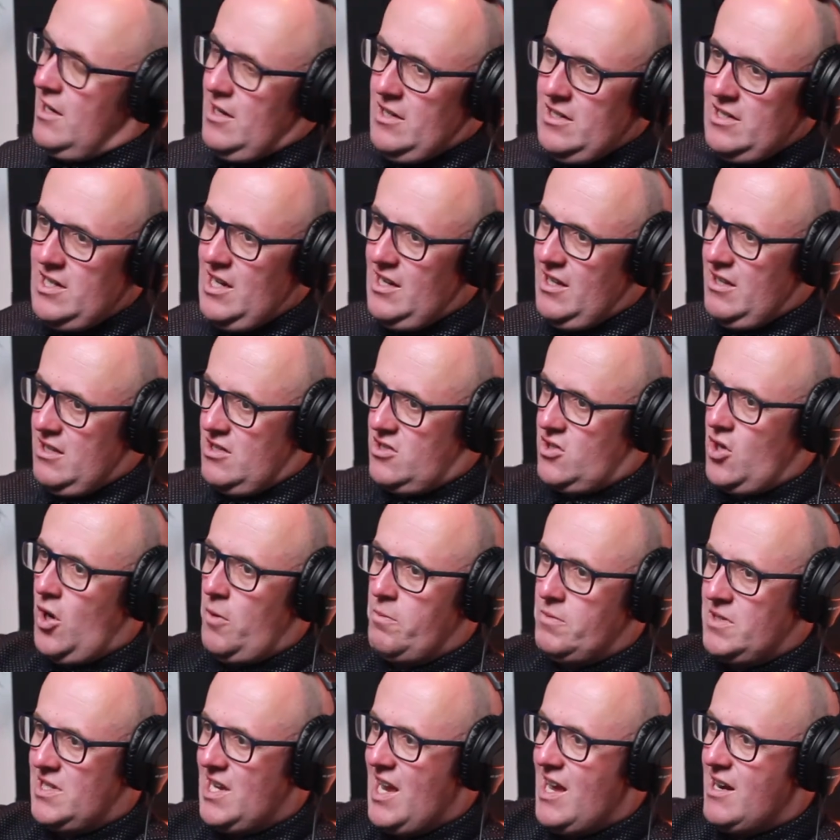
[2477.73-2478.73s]
certainly the
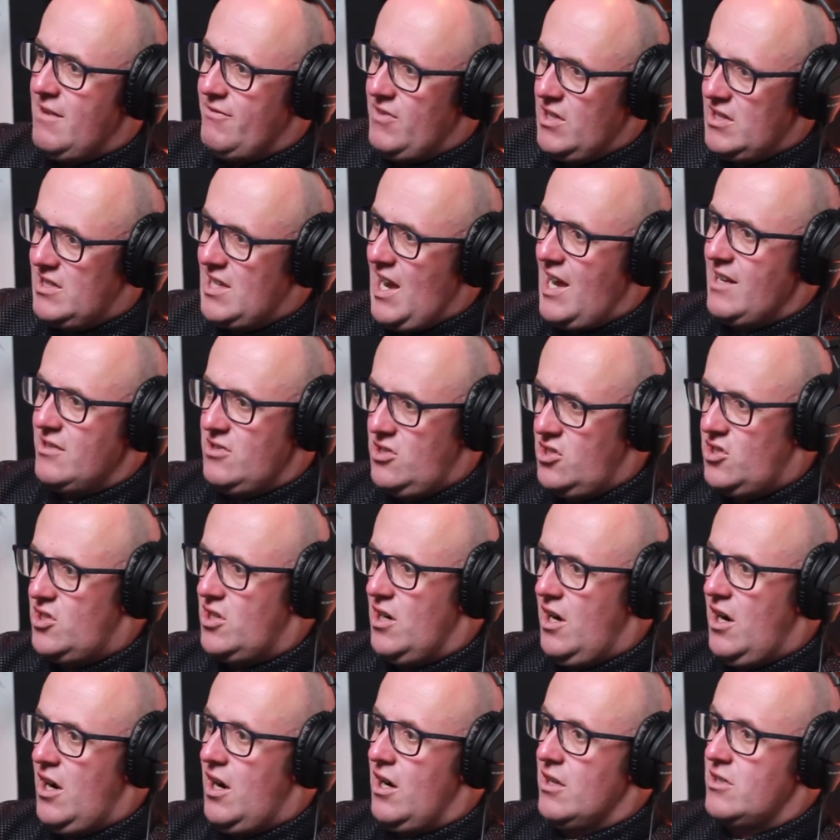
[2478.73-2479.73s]
top 10 of the dance
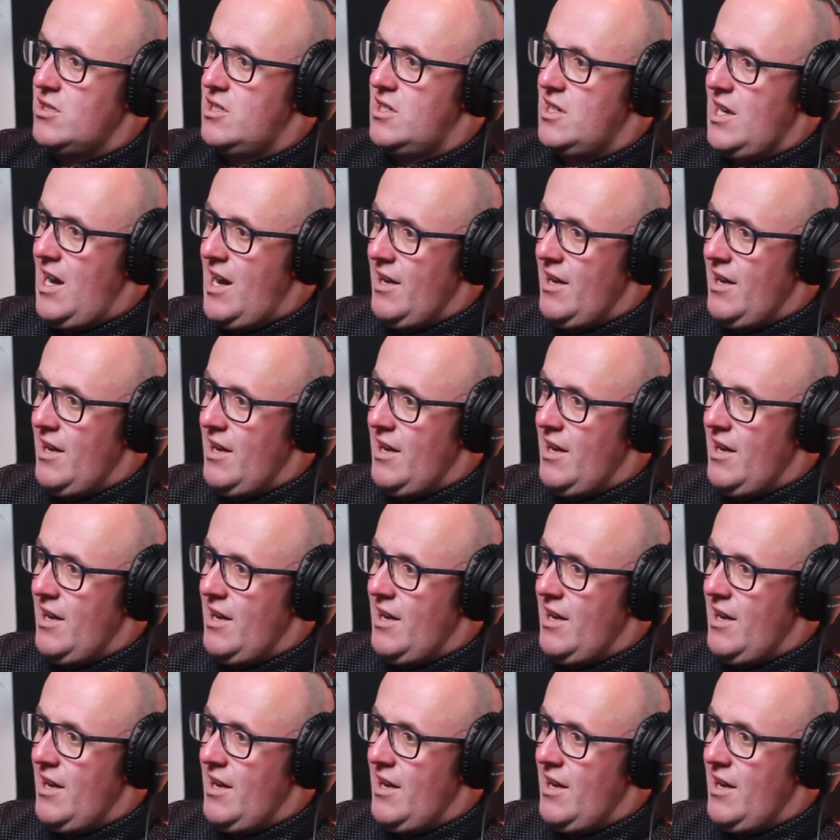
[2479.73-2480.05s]
charts